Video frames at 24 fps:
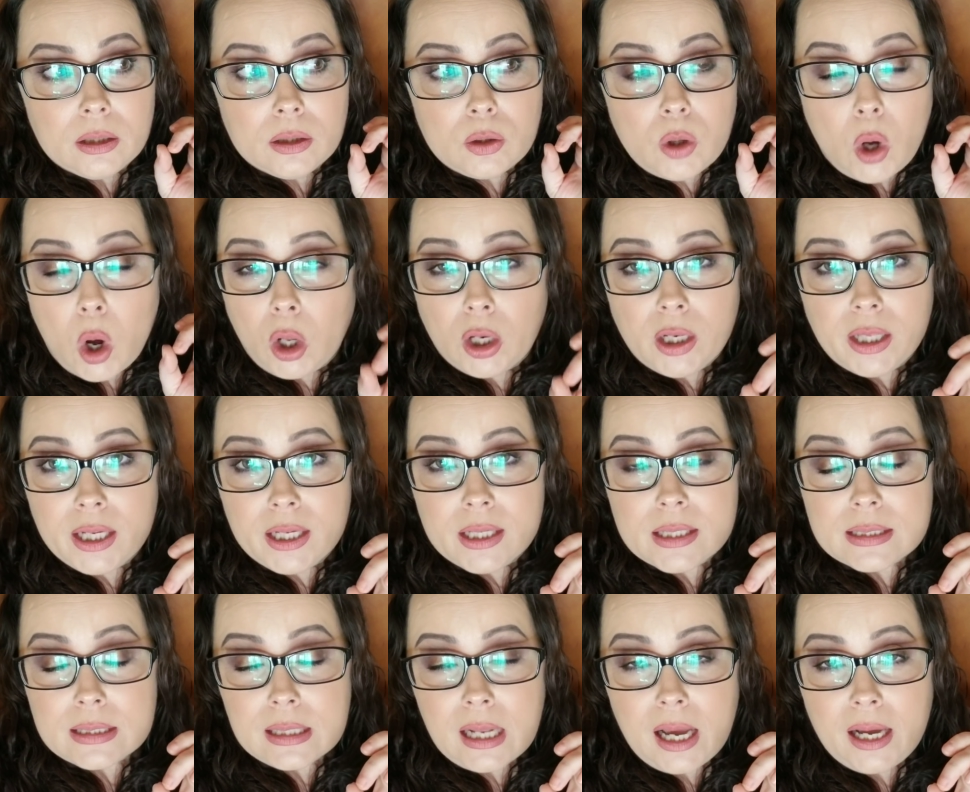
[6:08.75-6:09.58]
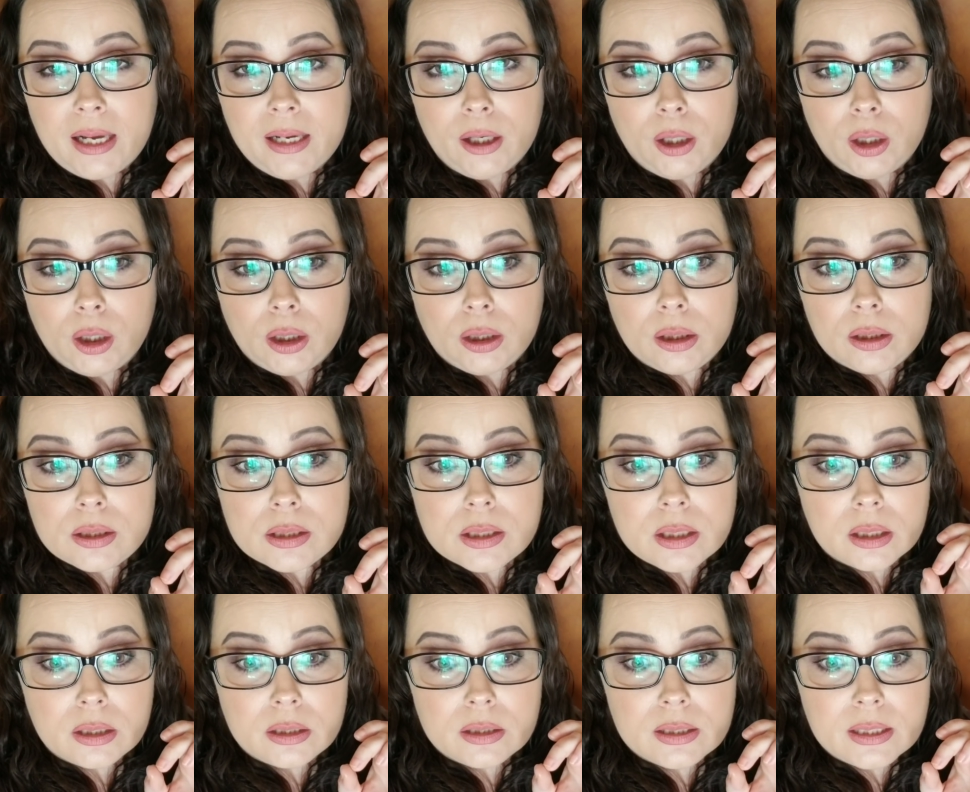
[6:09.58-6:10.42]
calling us
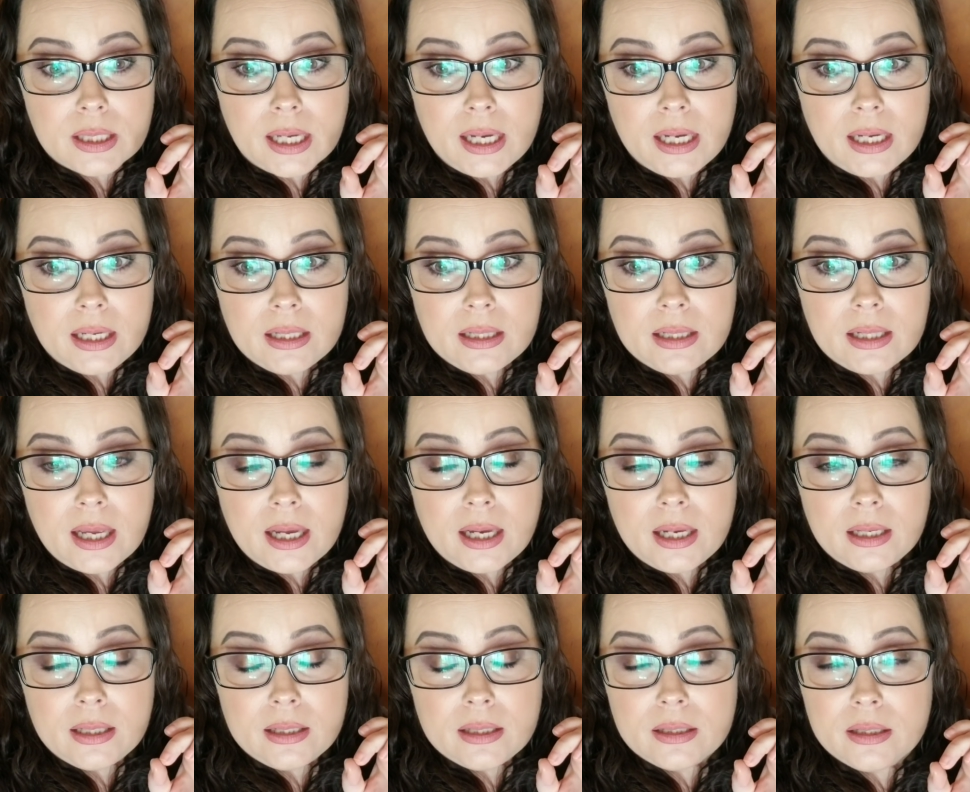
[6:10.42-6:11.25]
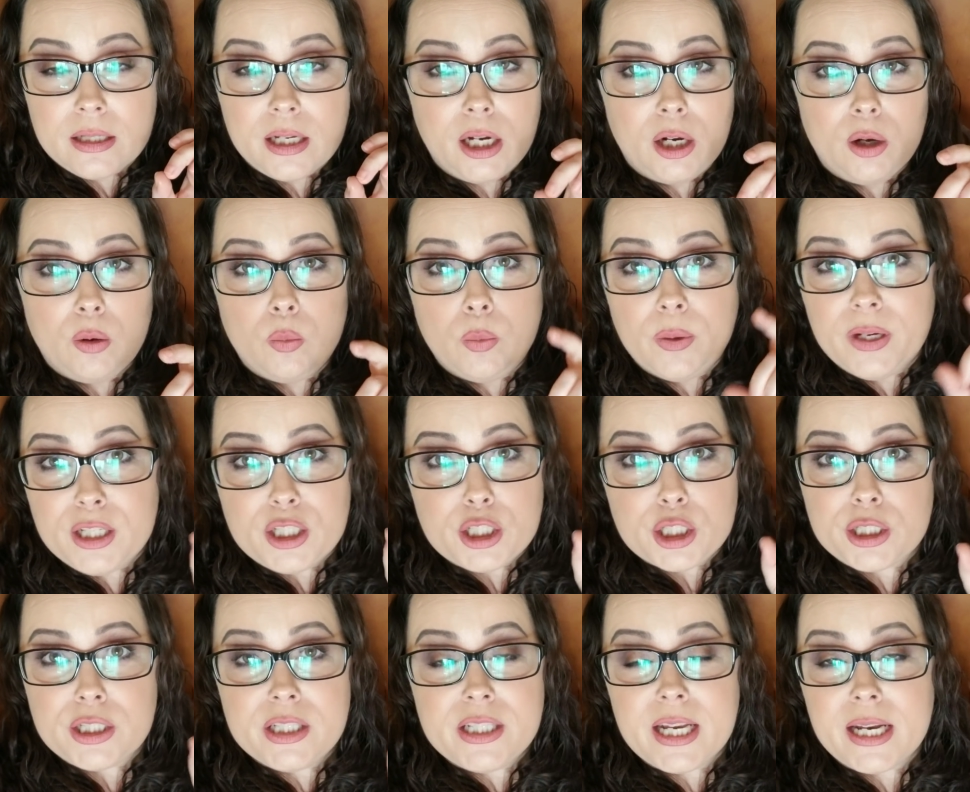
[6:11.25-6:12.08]
liars, saying that, you know, we
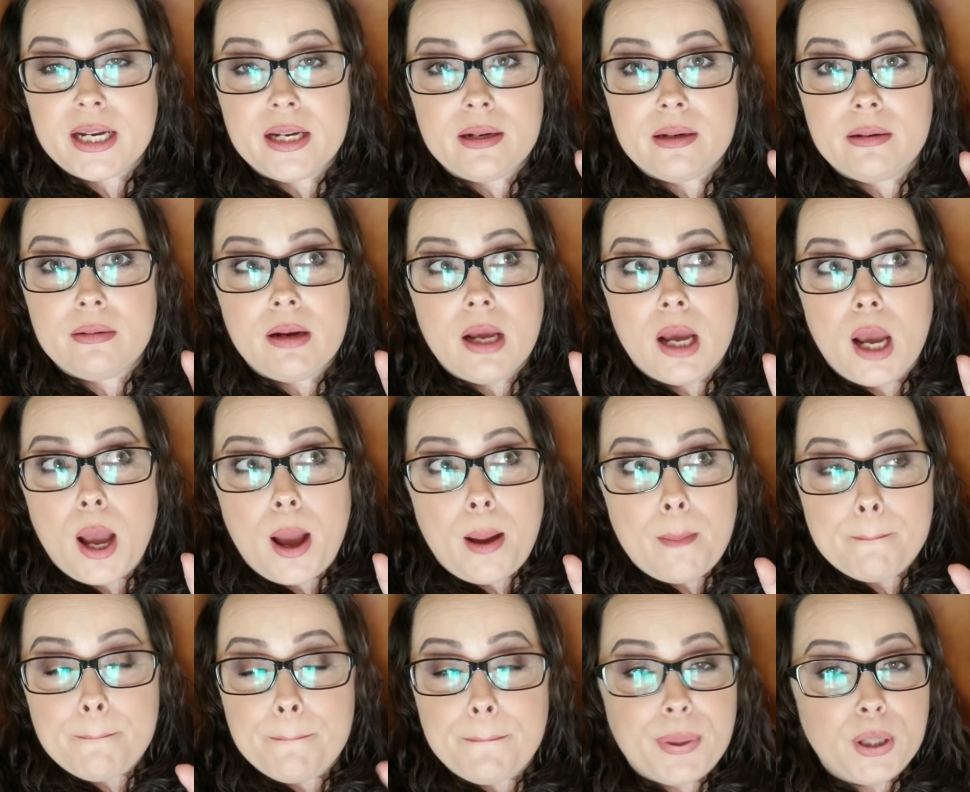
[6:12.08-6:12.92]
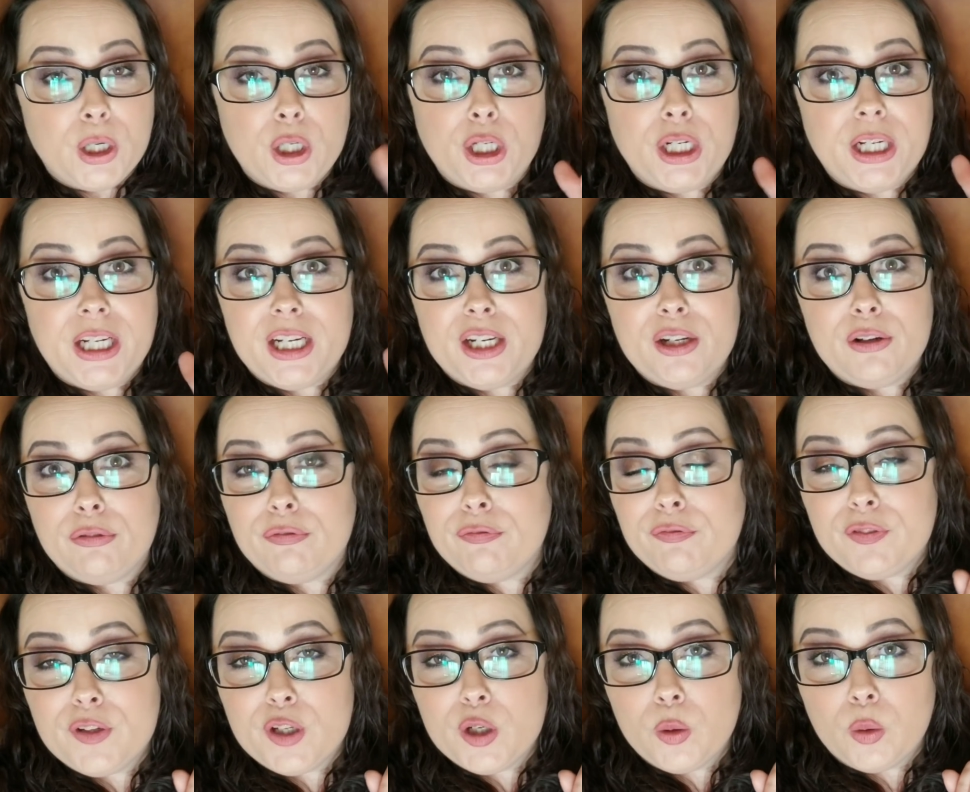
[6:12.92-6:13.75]
just didn't put enough
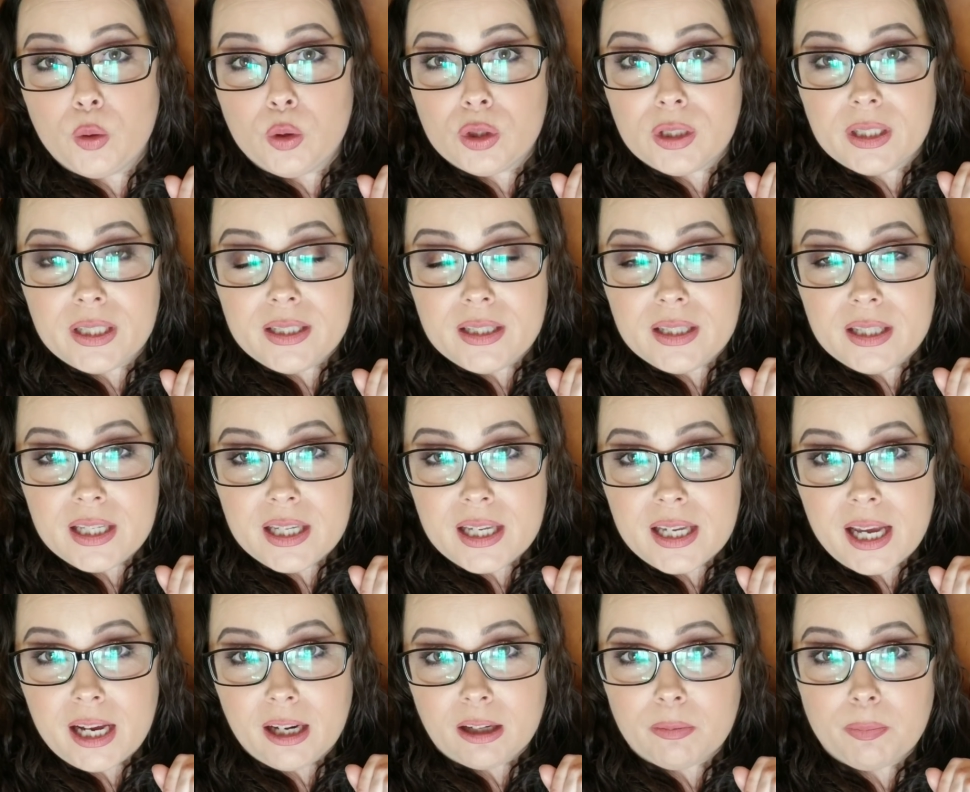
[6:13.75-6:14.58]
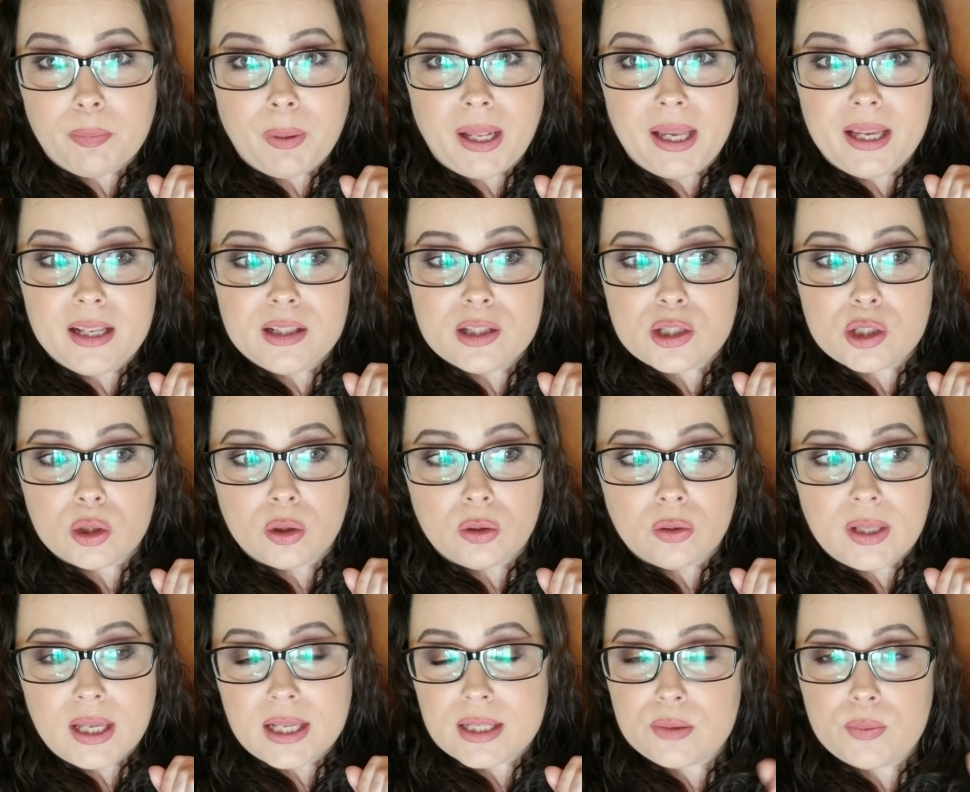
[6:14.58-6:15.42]
fuel in the airplane,
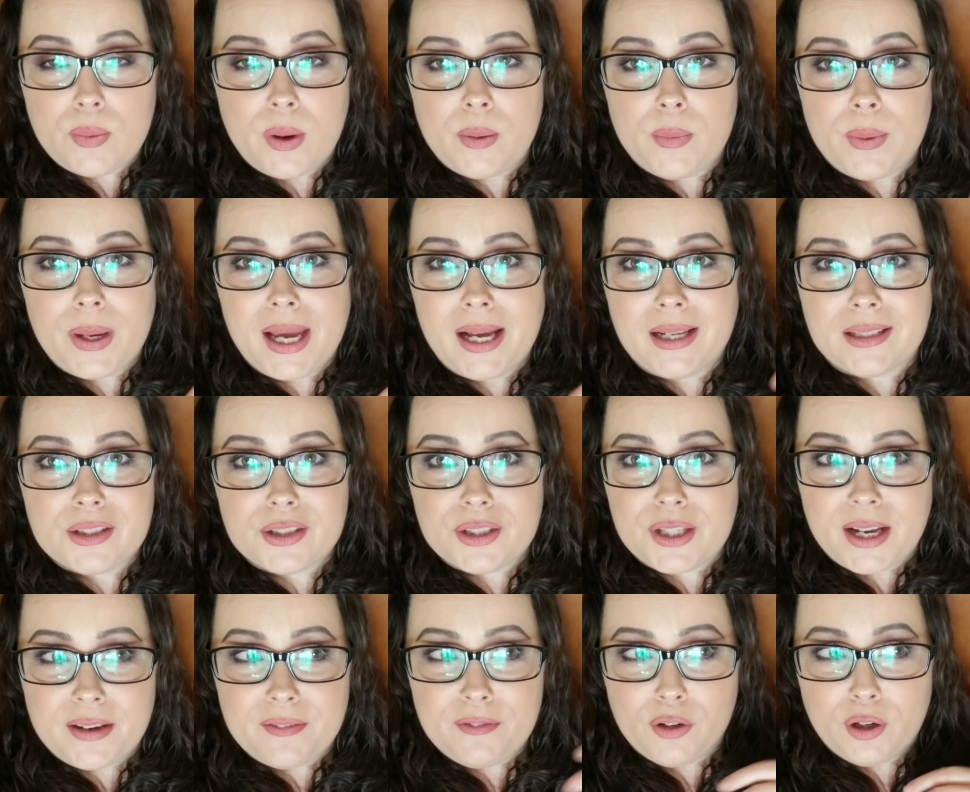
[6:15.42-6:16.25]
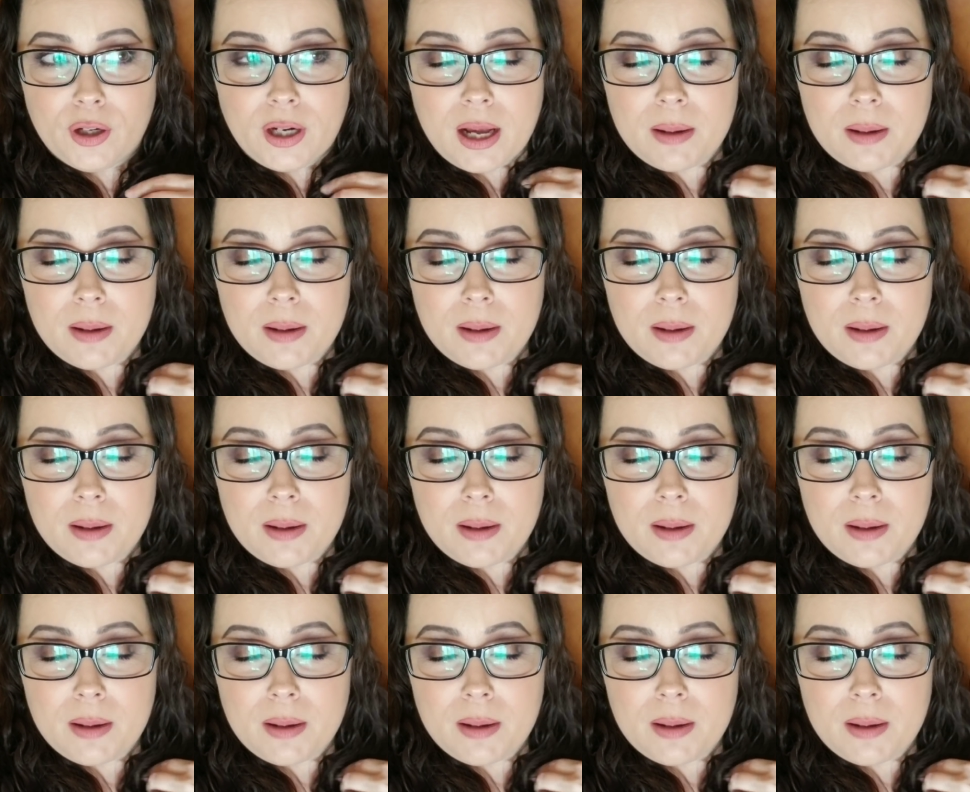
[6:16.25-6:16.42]
so that's why we had to divert.